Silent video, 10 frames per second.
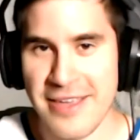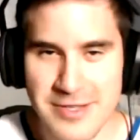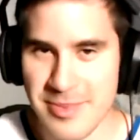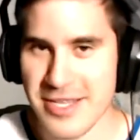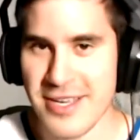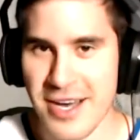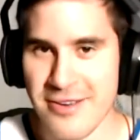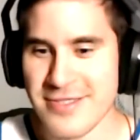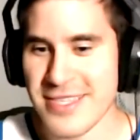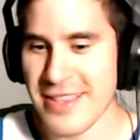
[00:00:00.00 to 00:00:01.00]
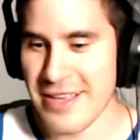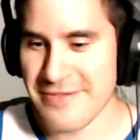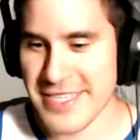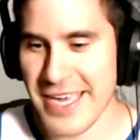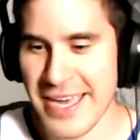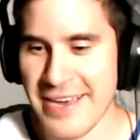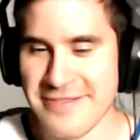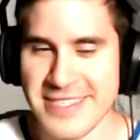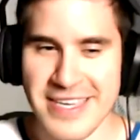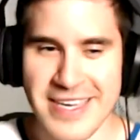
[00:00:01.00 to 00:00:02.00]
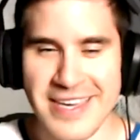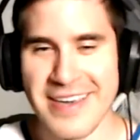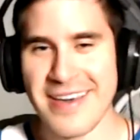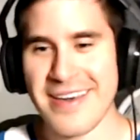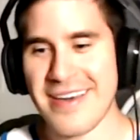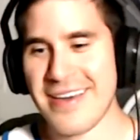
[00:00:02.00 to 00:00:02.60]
He loves McDonald's. He loves KFC.